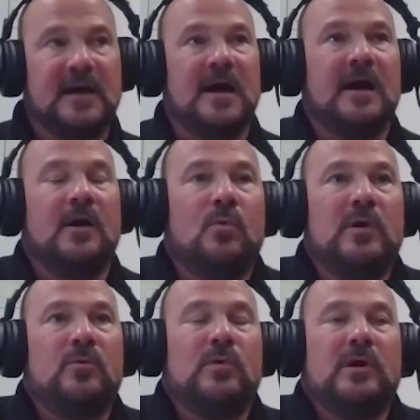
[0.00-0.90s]
uh,
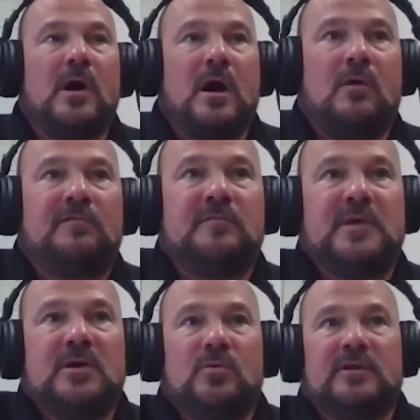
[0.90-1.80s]
we we're all
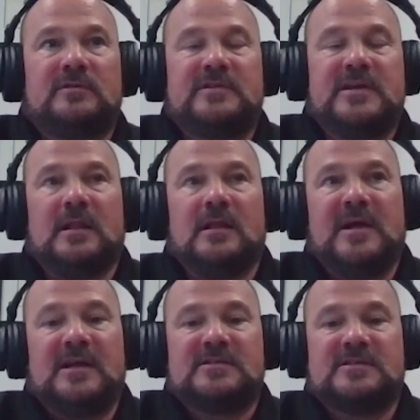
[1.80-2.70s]
familiar with
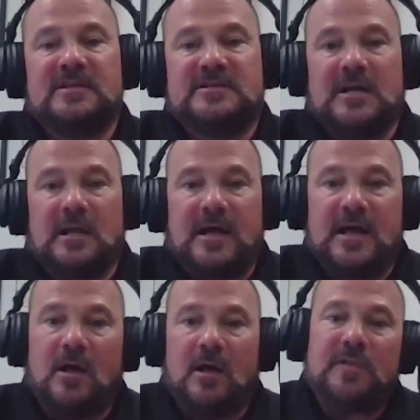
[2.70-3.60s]
telemedicine and
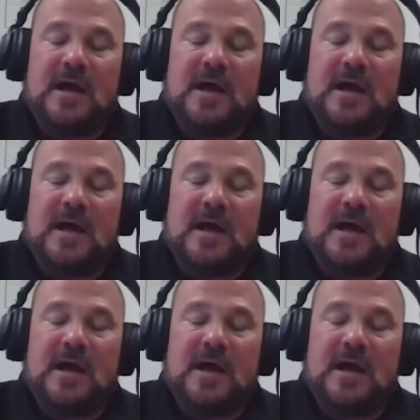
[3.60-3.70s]
telehealth.